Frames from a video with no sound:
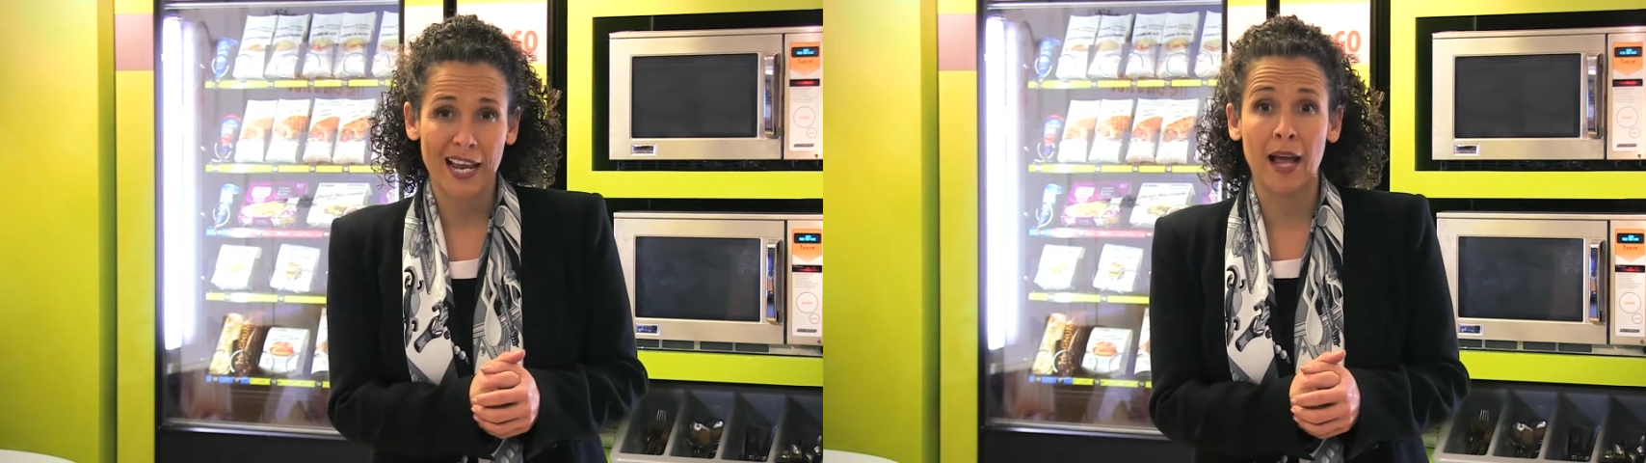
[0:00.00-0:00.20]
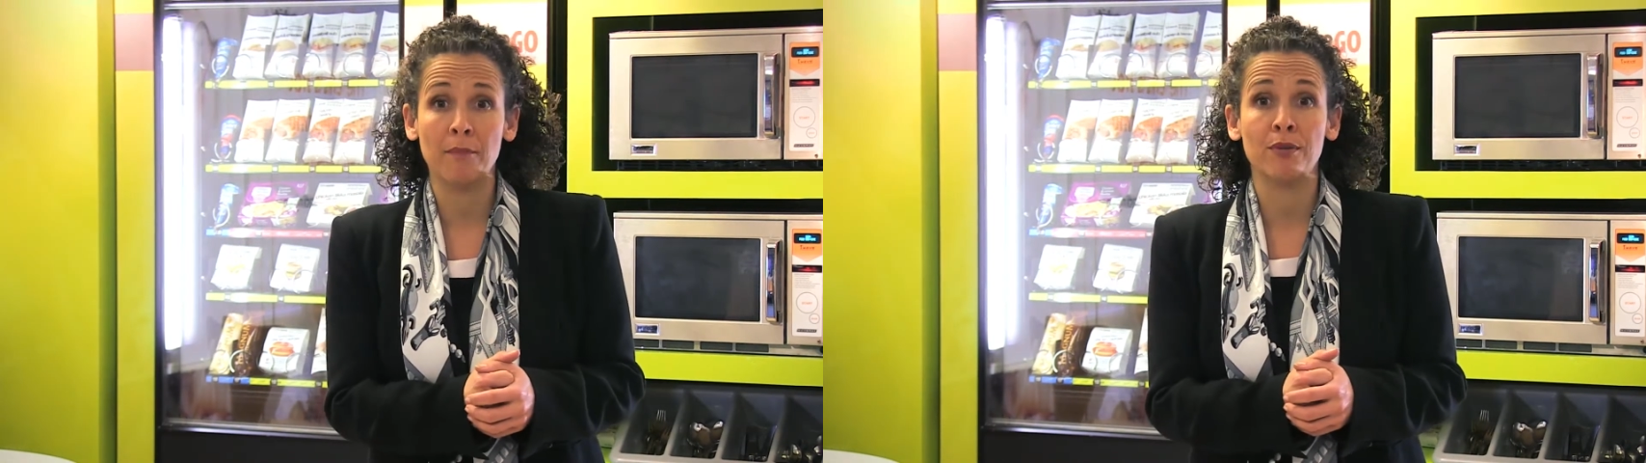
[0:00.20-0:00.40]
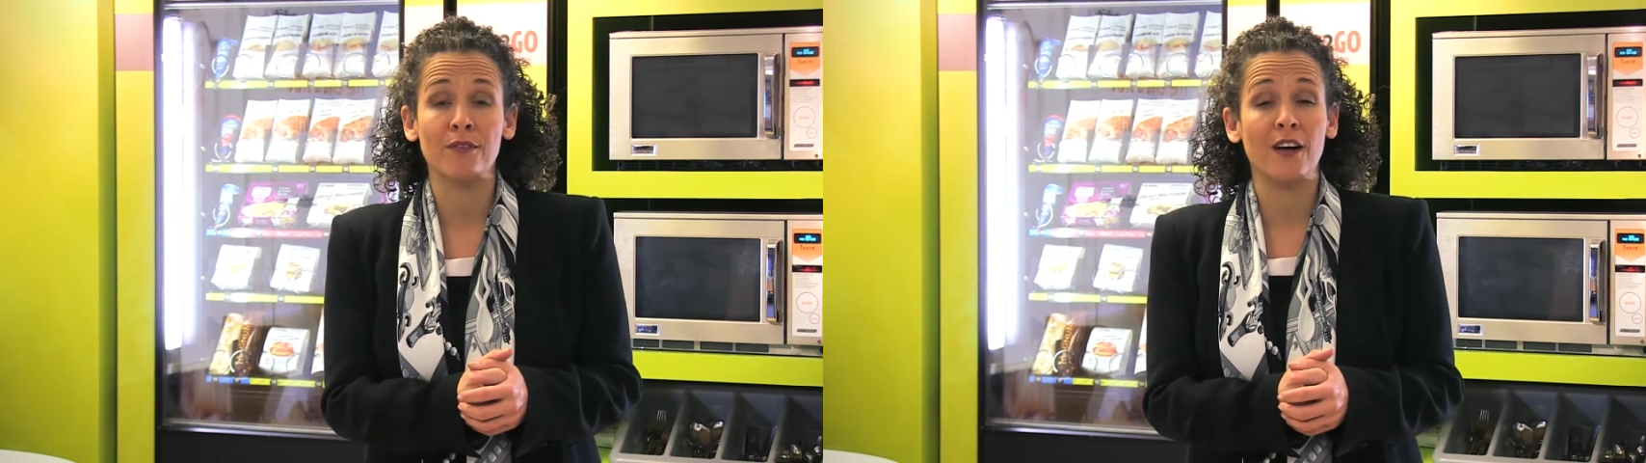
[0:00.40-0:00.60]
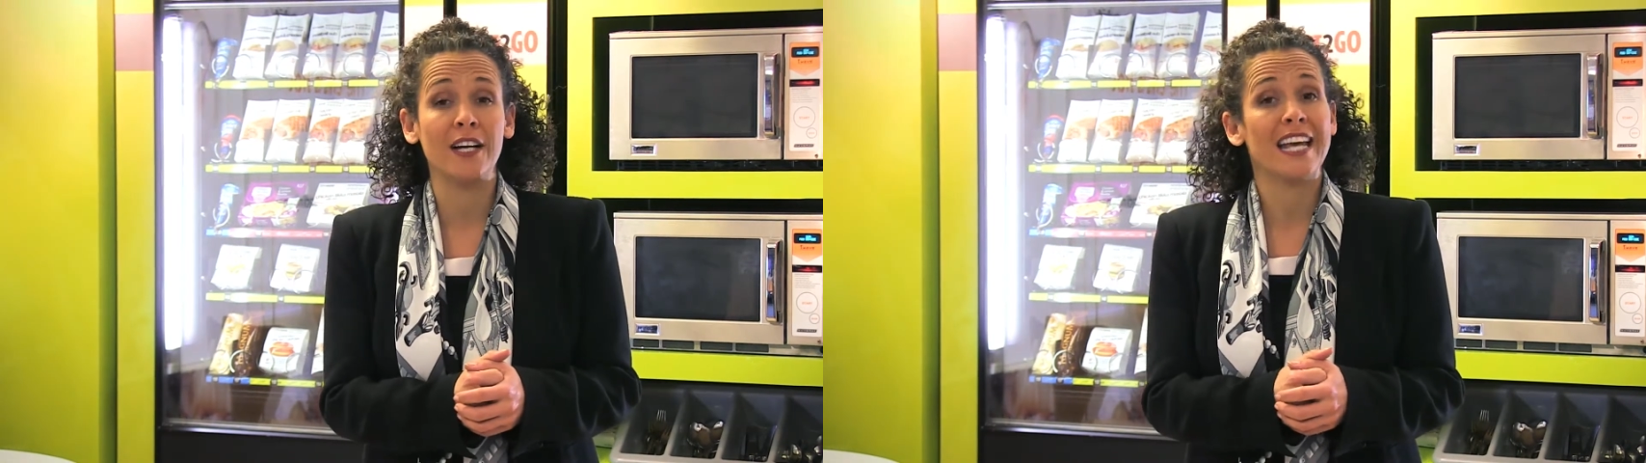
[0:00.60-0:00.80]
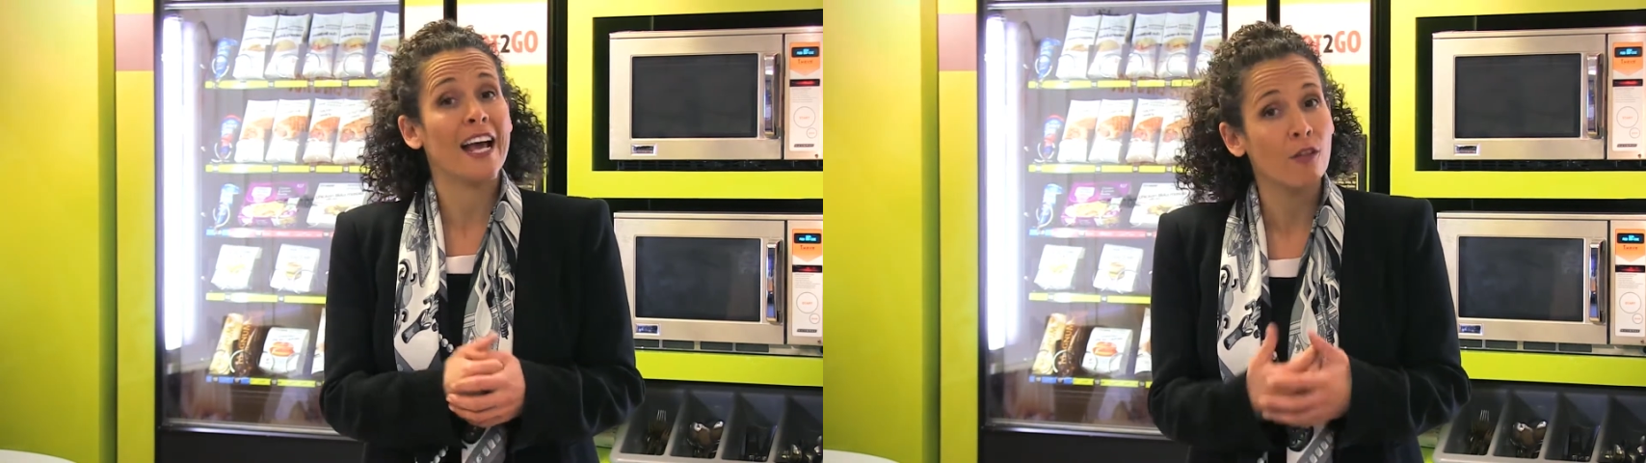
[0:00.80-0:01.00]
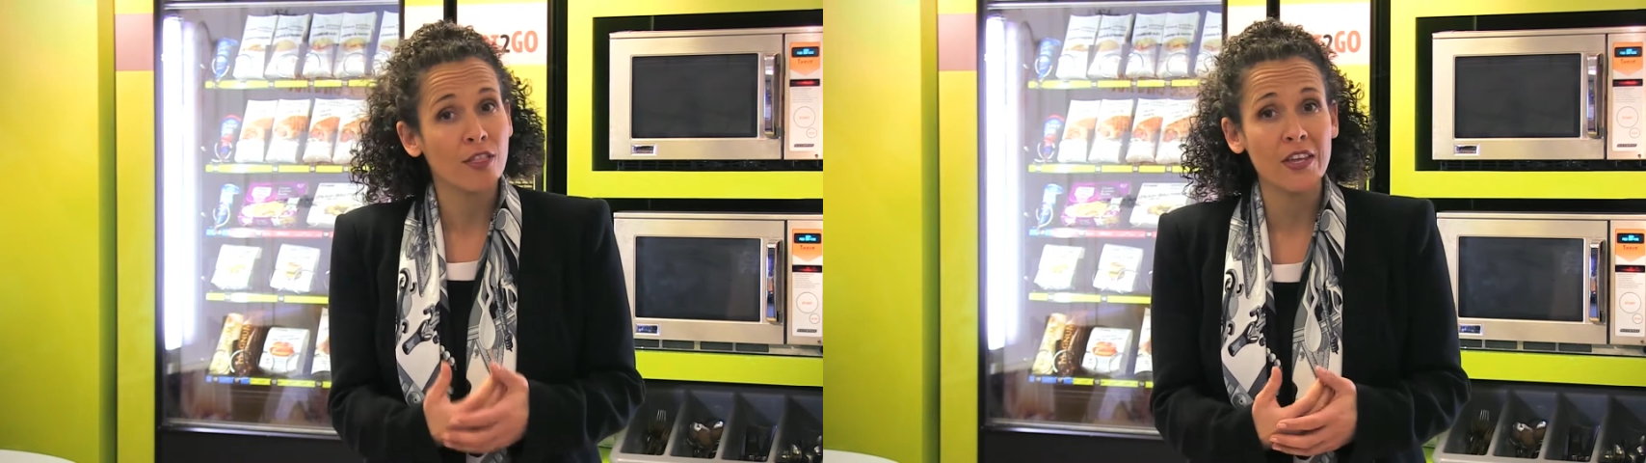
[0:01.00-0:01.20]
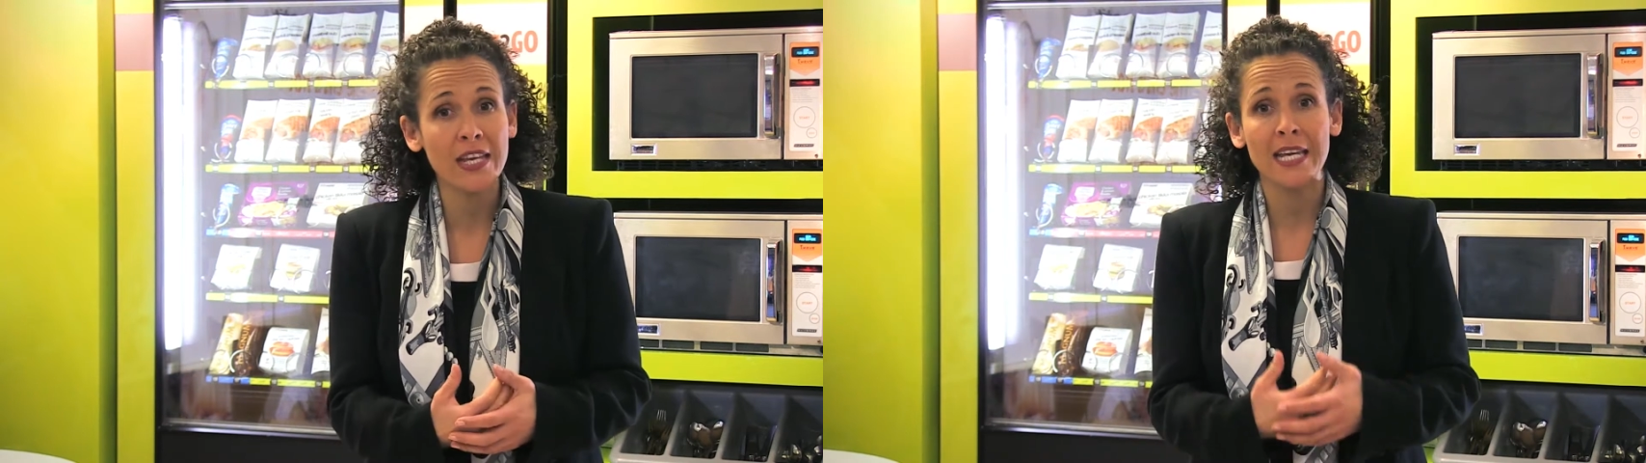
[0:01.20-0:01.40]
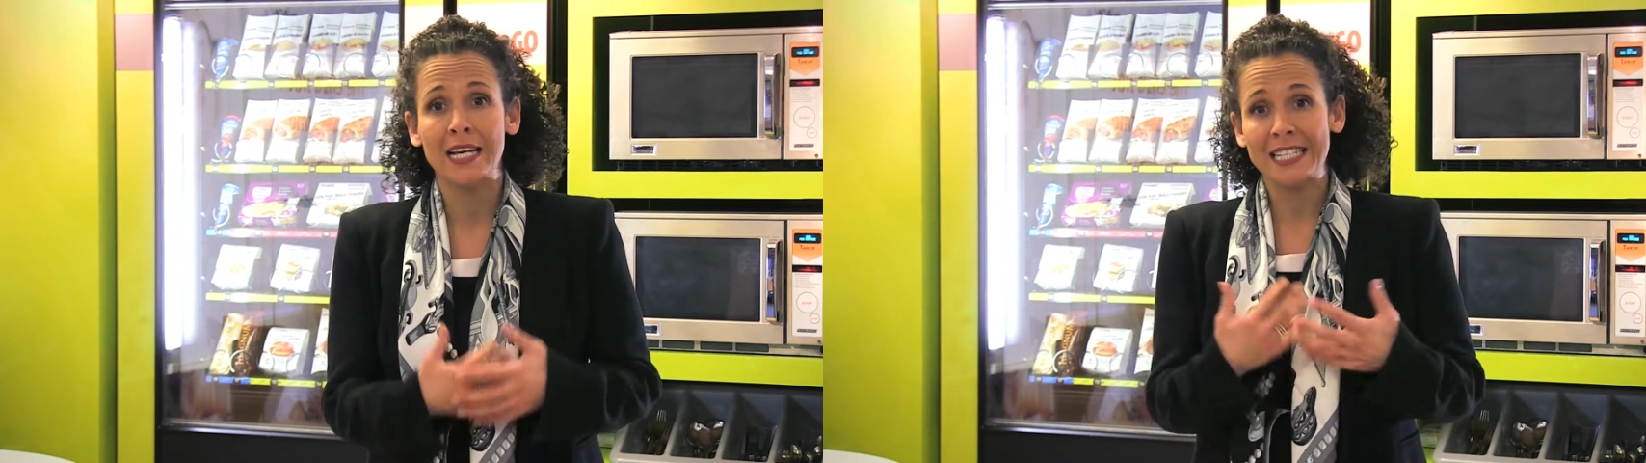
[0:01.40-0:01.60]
and provide healthy,